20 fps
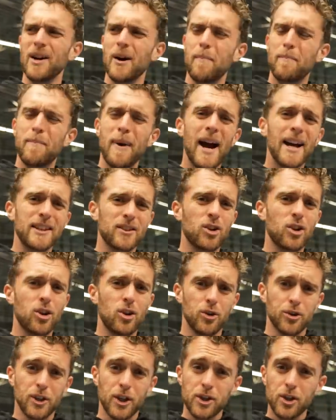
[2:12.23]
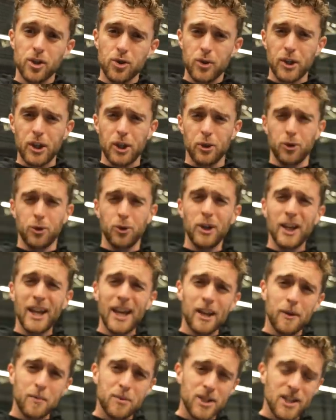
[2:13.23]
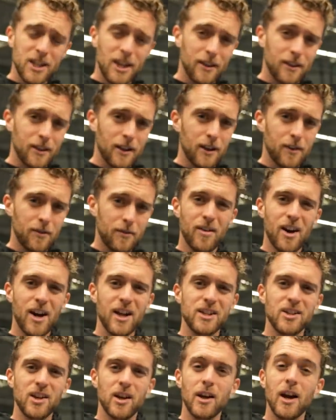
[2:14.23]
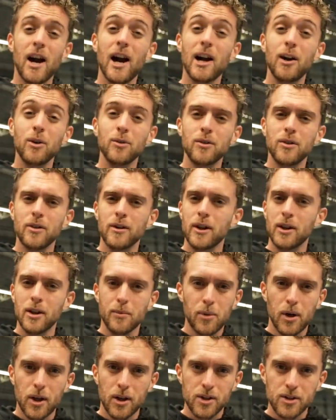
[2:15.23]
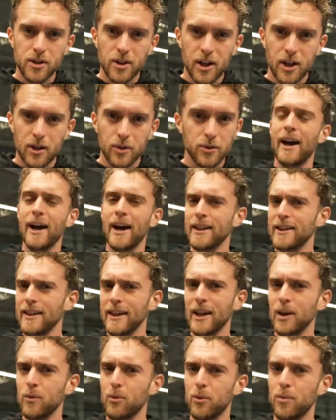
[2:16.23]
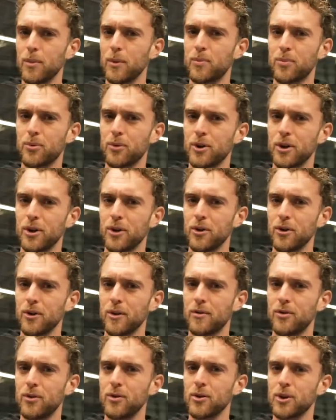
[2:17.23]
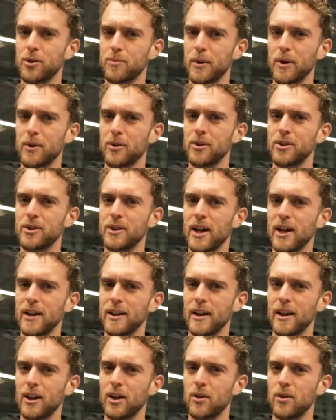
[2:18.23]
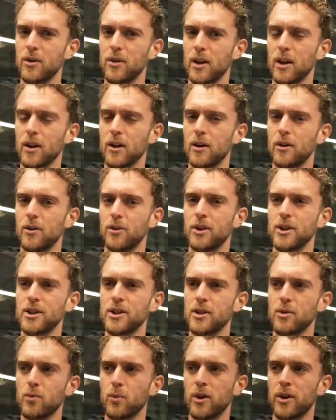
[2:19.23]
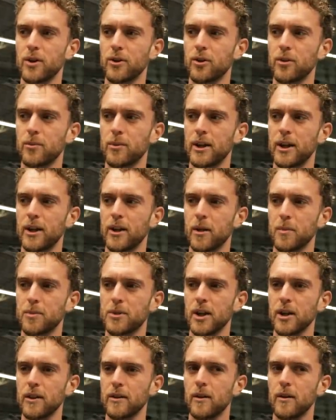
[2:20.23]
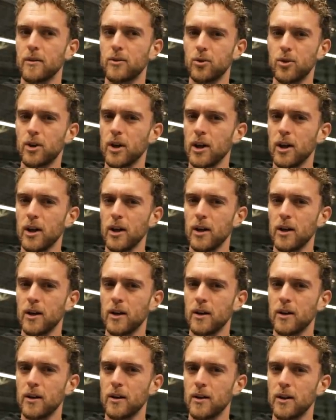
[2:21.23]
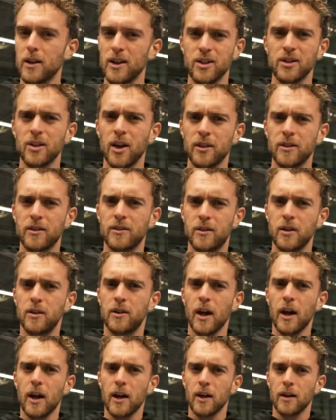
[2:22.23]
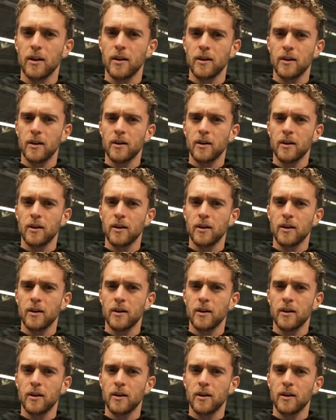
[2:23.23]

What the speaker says: A bad call, does it trigger you? Do you get upset if I say out and the ball is not out? I think it would be pretty good if you experience that and you think, oh, this is where I normally get upset. Today is not the day.